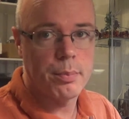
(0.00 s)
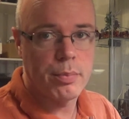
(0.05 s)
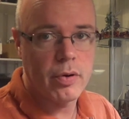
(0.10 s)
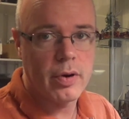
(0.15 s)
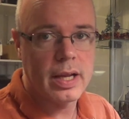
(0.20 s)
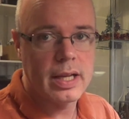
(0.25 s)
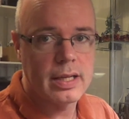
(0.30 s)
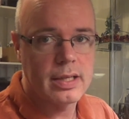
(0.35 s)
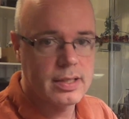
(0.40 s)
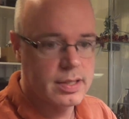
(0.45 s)

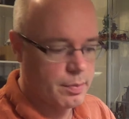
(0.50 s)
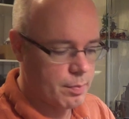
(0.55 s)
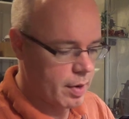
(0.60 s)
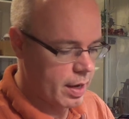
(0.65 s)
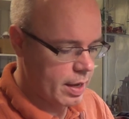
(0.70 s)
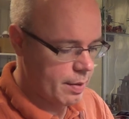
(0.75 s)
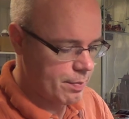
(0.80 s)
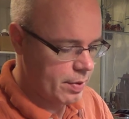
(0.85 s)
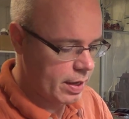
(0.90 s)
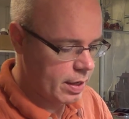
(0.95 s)
print, in
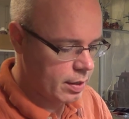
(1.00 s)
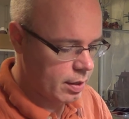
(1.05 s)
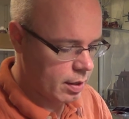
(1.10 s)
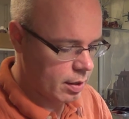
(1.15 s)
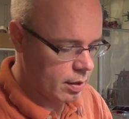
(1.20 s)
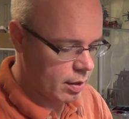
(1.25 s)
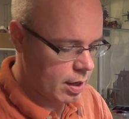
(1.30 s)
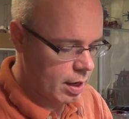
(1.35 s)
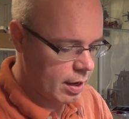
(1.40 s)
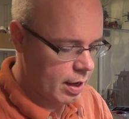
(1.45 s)
my
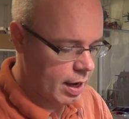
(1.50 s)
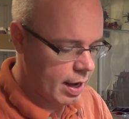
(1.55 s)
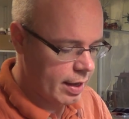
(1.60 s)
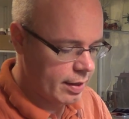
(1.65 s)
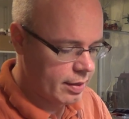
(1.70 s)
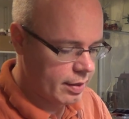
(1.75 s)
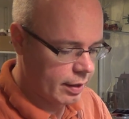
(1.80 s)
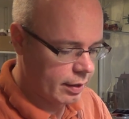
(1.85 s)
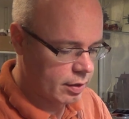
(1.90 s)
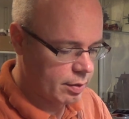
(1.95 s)
opinion. I
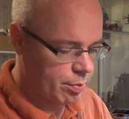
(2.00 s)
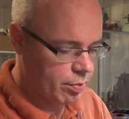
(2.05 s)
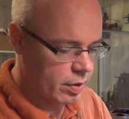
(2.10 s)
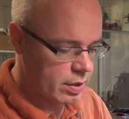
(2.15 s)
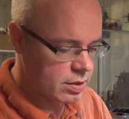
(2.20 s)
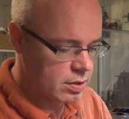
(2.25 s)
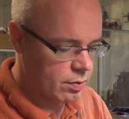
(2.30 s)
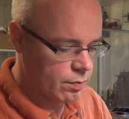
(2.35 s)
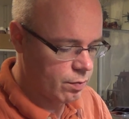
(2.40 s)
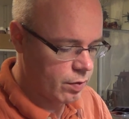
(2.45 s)
think the
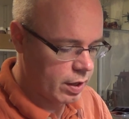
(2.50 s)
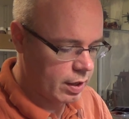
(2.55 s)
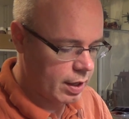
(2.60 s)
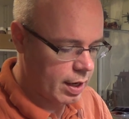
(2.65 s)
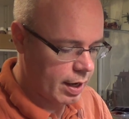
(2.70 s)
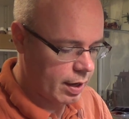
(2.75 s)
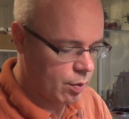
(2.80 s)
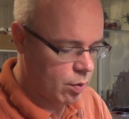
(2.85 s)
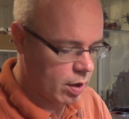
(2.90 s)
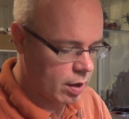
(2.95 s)
prints are really
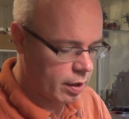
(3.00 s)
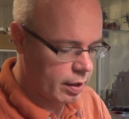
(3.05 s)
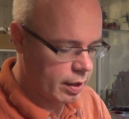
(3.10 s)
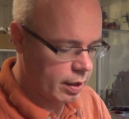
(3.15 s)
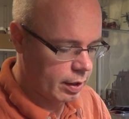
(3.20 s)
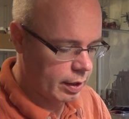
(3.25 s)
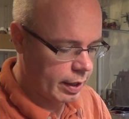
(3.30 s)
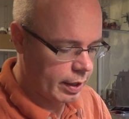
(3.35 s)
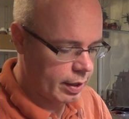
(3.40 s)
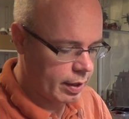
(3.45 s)
high
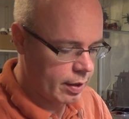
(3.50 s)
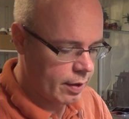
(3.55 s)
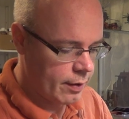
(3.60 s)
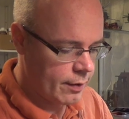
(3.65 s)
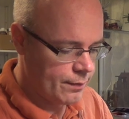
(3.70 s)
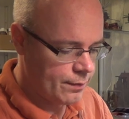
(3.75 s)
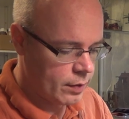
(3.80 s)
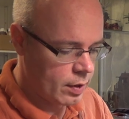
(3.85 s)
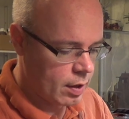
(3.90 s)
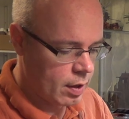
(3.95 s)
quality. Like,
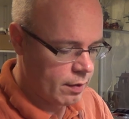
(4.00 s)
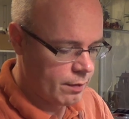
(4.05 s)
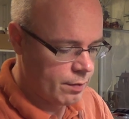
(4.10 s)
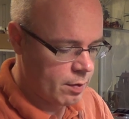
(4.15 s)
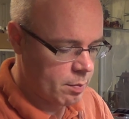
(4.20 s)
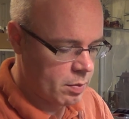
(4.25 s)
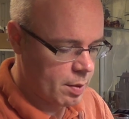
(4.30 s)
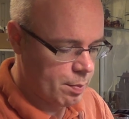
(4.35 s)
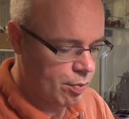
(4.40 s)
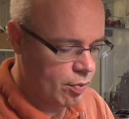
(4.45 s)

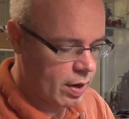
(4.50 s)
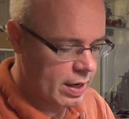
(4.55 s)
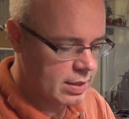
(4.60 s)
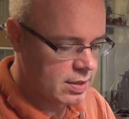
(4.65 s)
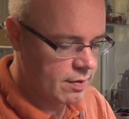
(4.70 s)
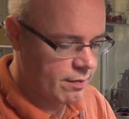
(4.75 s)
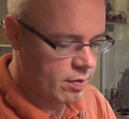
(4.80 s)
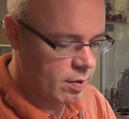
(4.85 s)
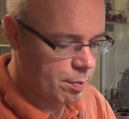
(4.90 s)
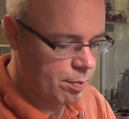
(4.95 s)
from the
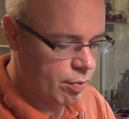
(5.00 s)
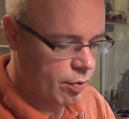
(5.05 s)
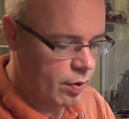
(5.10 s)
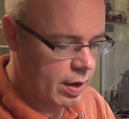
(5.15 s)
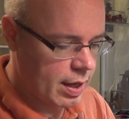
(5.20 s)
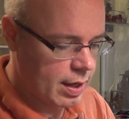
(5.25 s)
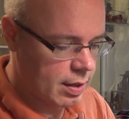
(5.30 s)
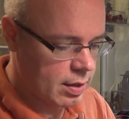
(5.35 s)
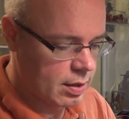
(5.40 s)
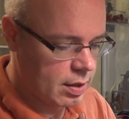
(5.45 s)
price of the
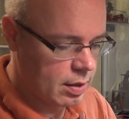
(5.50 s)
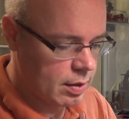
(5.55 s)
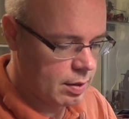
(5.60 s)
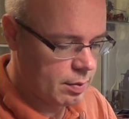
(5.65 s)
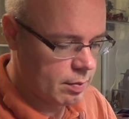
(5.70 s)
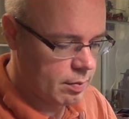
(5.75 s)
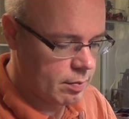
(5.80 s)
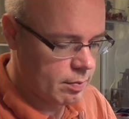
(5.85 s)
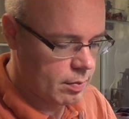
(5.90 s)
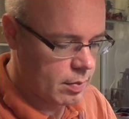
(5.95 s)
print,
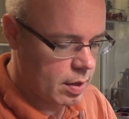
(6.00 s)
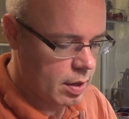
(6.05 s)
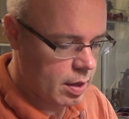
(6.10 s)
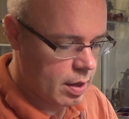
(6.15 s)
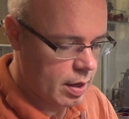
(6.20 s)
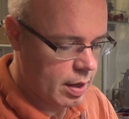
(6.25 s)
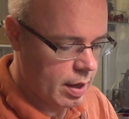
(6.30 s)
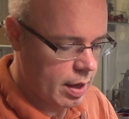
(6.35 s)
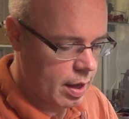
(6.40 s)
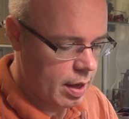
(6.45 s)

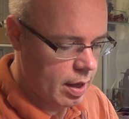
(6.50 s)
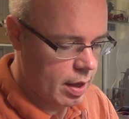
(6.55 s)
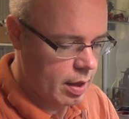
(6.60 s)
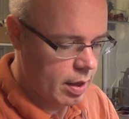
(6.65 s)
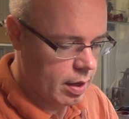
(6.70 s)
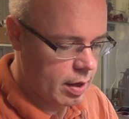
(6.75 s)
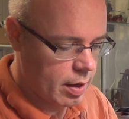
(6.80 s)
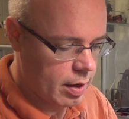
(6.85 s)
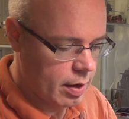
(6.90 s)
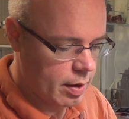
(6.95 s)

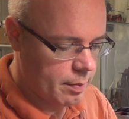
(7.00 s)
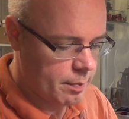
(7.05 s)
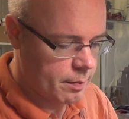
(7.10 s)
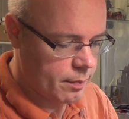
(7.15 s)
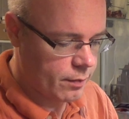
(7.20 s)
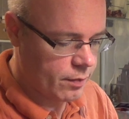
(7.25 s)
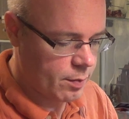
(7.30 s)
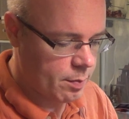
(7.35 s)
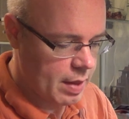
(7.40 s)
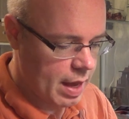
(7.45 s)

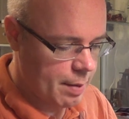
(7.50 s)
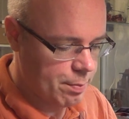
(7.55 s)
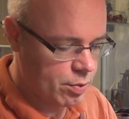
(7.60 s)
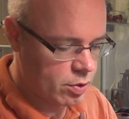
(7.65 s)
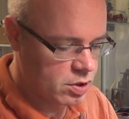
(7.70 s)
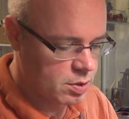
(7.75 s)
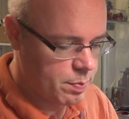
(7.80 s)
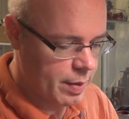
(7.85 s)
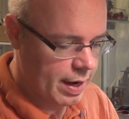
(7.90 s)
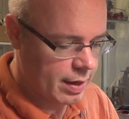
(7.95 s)
from that
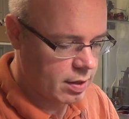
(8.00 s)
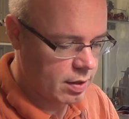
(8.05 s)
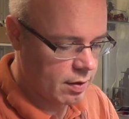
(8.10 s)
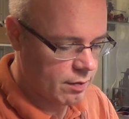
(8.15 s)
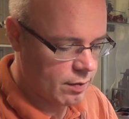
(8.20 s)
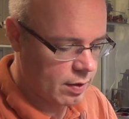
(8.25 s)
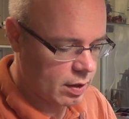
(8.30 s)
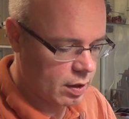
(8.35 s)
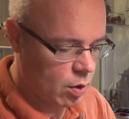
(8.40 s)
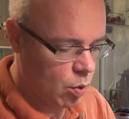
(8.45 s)

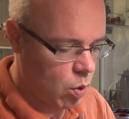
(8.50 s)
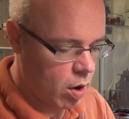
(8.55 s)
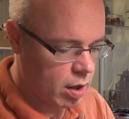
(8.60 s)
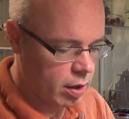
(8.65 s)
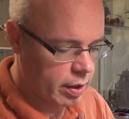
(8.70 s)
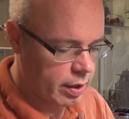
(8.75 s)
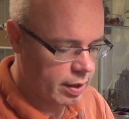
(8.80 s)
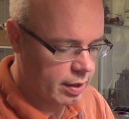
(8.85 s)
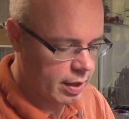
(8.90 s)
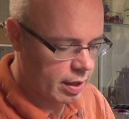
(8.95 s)
perspective and the
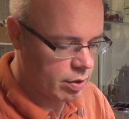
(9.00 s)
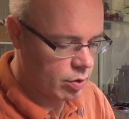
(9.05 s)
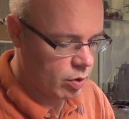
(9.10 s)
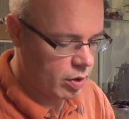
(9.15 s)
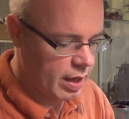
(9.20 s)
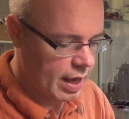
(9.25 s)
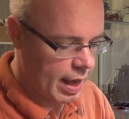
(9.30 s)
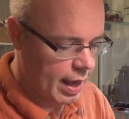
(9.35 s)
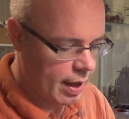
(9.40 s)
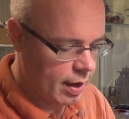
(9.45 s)
quality that you
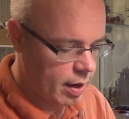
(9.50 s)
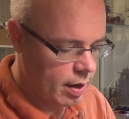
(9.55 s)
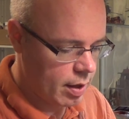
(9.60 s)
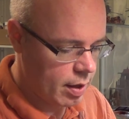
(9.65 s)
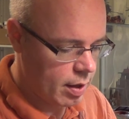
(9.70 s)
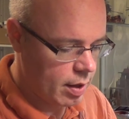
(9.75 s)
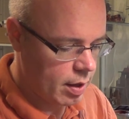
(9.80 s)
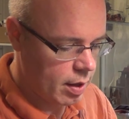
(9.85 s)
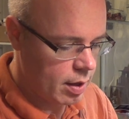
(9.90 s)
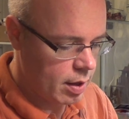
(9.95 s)
get,
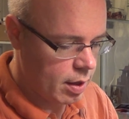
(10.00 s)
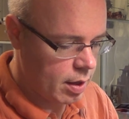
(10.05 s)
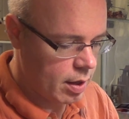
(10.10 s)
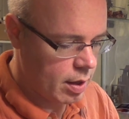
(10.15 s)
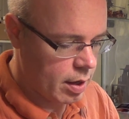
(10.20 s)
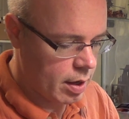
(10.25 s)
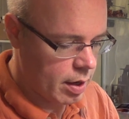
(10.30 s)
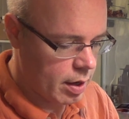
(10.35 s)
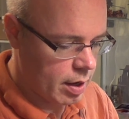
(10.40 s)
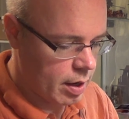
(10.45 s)

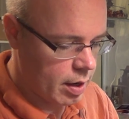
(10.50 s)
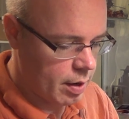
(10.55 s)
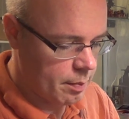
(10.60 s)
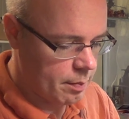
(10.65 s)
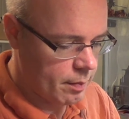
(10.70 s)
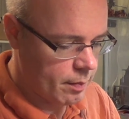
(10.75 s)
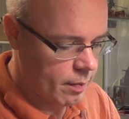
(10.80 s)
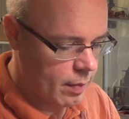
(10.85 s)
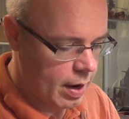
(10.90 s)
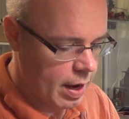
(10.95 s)

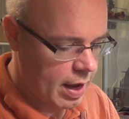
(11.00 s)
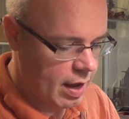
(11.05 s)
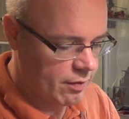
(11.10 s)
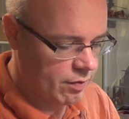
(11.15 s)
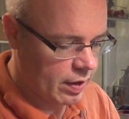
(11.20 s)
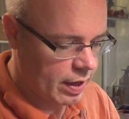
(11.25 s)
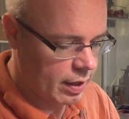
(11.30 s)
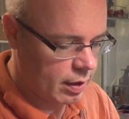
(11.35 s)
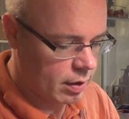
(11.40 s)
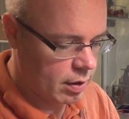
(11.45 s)
I
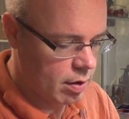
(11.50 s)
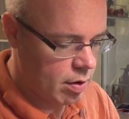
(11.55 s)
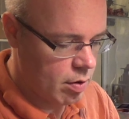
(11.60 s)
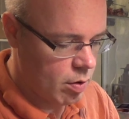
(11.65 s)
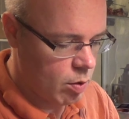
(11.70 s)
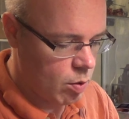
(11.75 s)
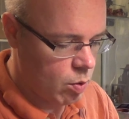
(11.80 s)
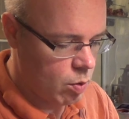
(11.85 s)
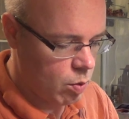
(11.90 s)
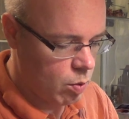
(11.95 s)
have like
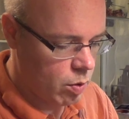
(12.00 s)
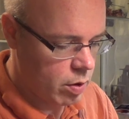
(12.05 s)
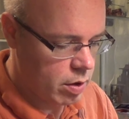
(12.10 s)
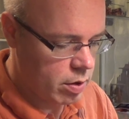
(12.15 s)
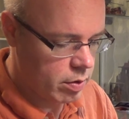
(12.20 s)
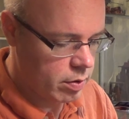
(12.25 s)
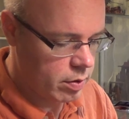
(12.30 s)
no